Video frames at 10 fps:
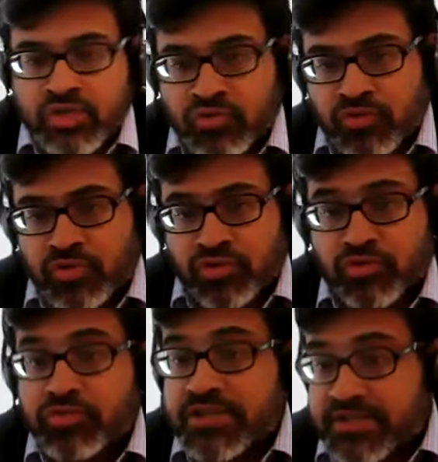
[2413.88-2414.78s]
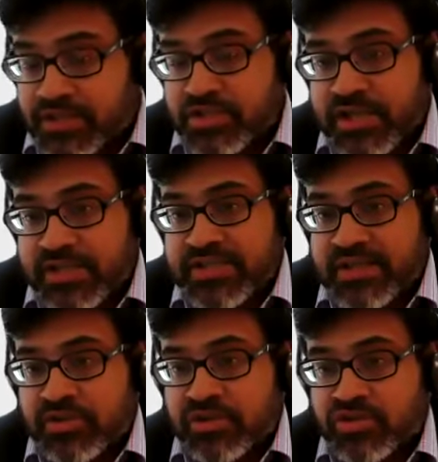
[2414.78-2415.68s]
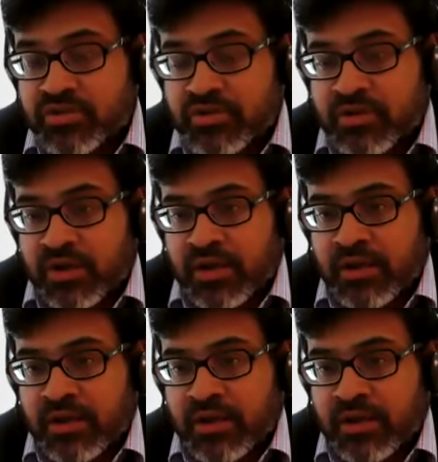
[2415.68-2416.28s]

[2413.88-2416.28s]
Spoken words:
to do the search and examination